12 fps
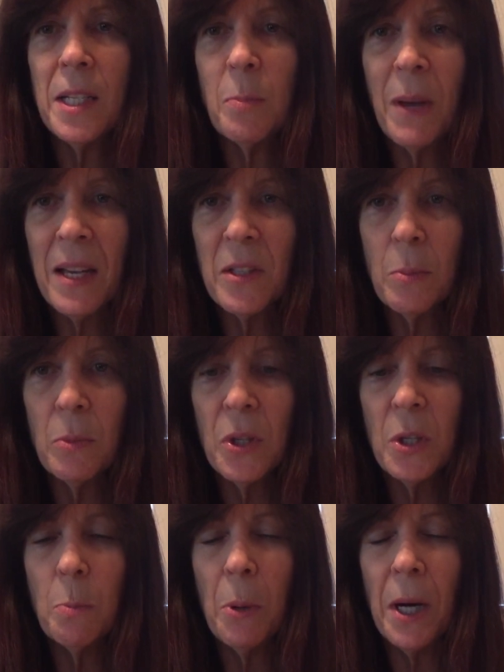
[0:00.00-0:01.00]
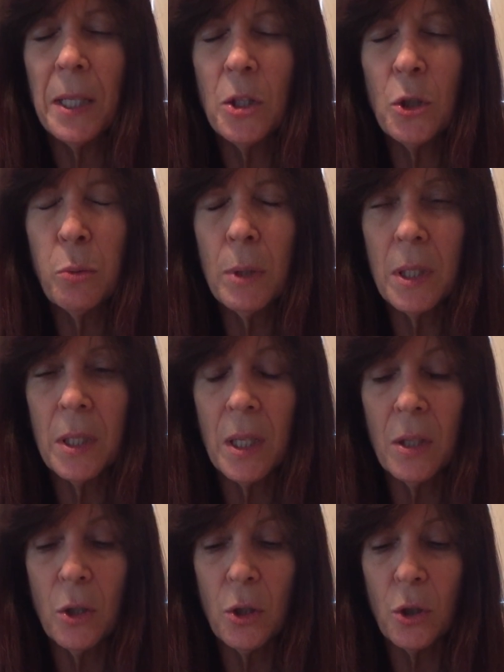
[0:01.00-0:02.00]
spasms. His body twists
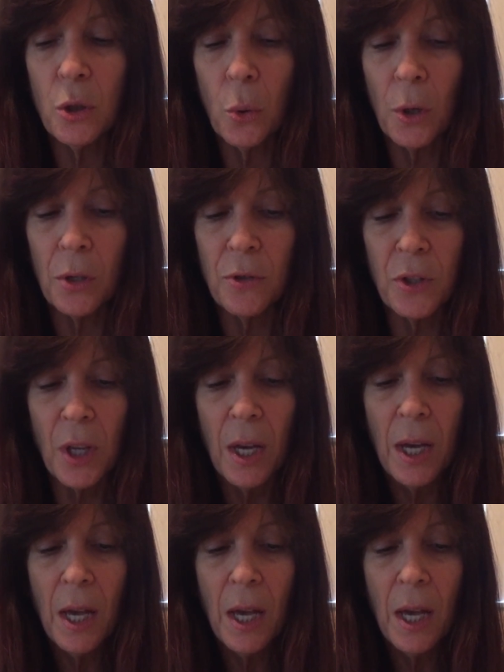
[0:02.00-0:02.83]
and distorts